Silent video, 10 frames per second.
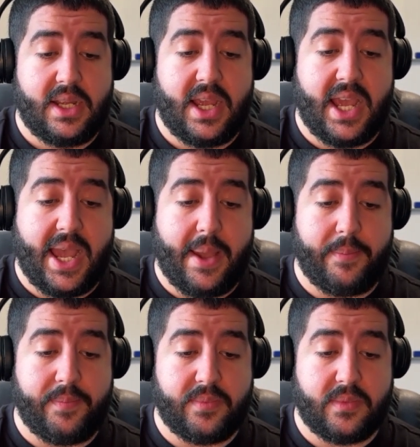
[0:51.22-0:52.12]

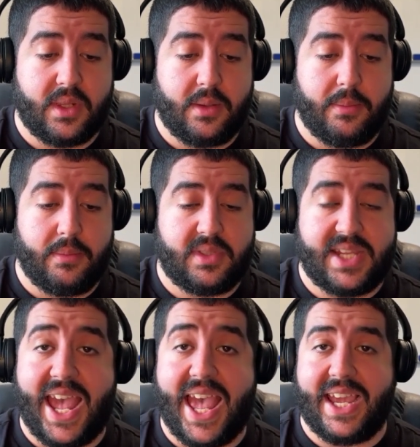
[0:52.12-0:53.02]
um,
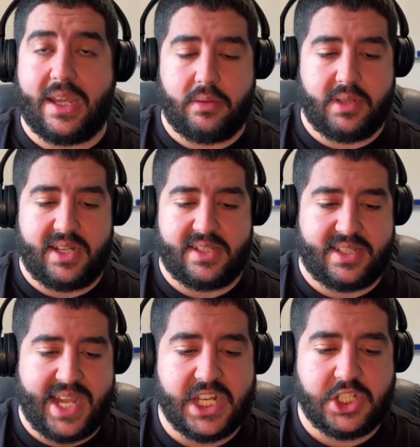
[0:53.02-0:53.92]
tag that is
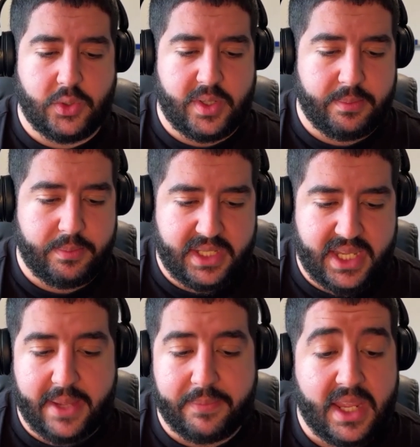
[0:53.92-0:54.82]
attached to him. But
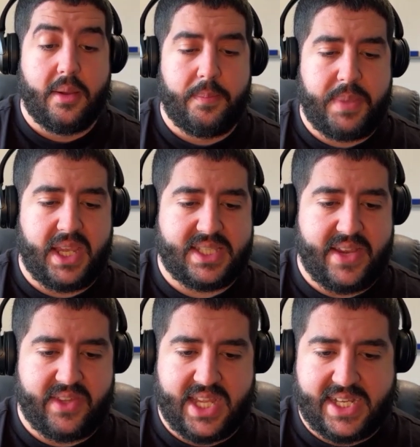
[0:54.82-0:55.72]
yeah, pick
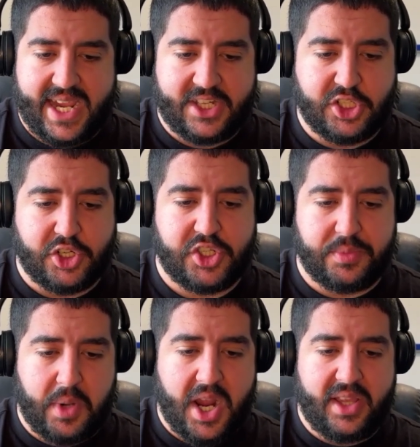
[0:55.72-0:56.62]
seven, they take Josh
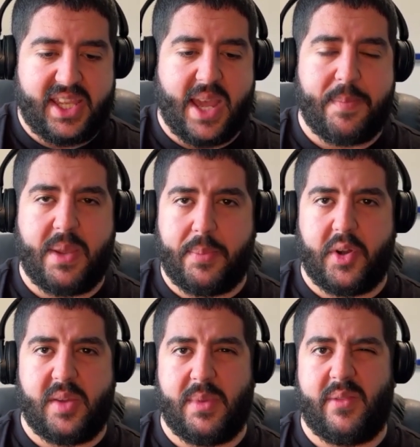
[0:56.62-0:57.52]
Smiley, that big
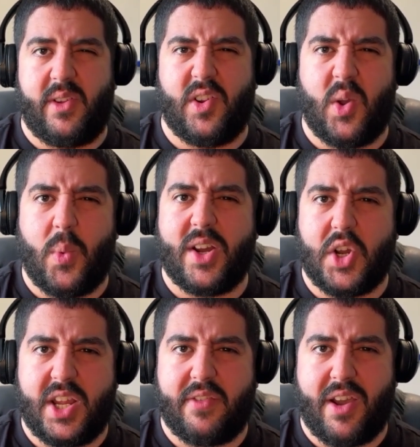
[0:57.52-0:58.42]
bodied midfielder,
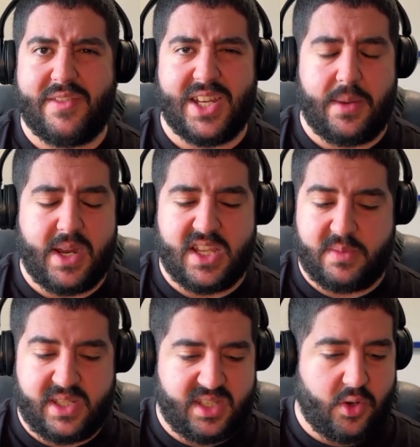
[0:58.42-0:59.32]
195 centimeters.
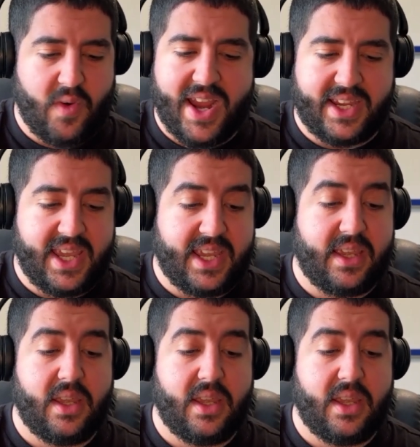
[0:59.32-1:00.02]
He's a great kick,